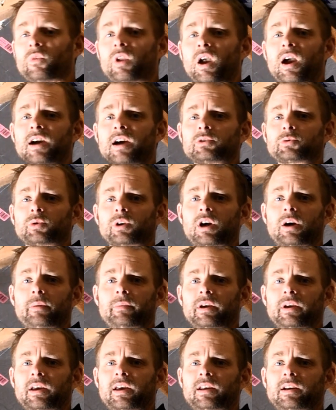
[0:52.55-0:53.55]
as we're
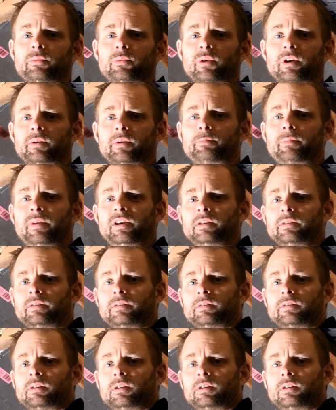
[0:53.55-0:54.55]
coming in and we're
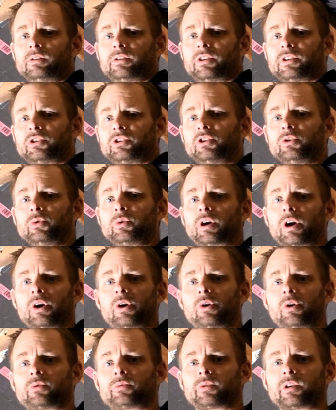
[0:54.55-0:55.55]
meeting the new
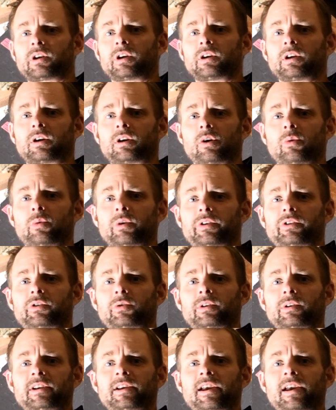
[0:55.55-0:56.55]
code, we're going to go with
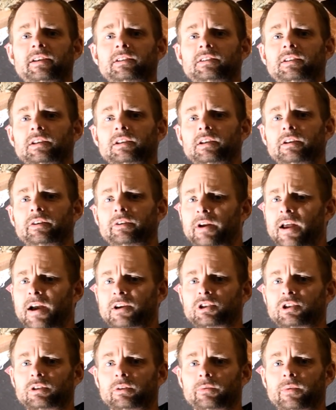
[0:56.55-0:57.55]
2018
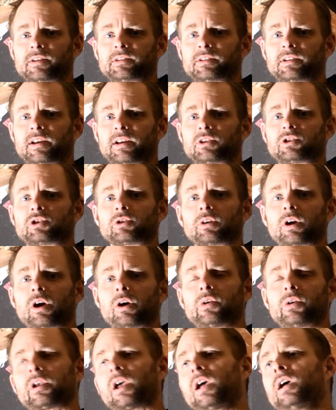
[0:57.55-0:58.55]
International Residential
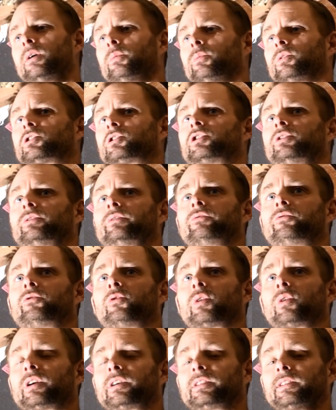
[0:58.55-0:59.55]
Code. We're shooting
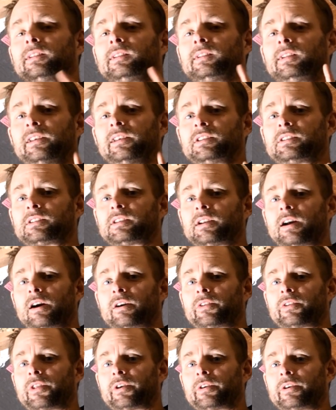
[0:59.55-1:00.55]
for at least an
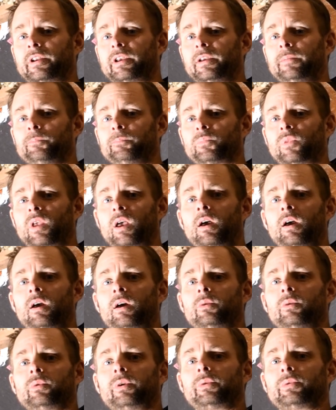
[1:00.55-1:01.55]
R-30.
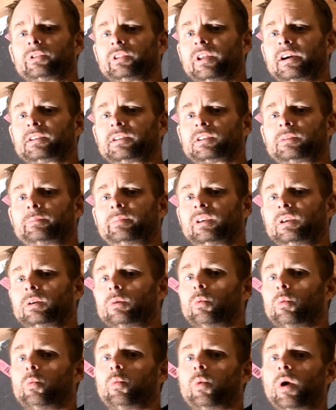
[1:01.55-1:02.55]
We would like to be
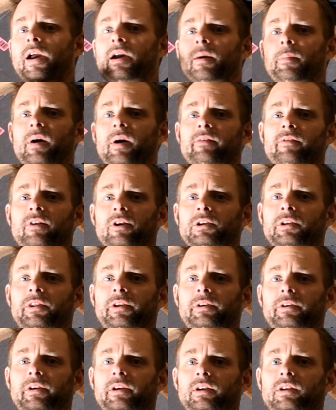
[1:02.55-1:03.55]
way above
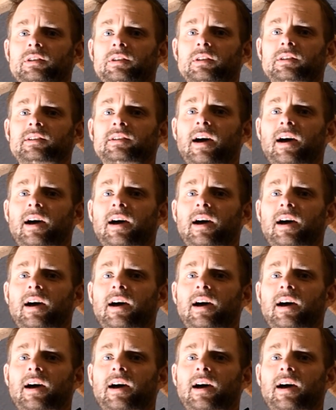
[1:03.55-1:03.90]
R-30 since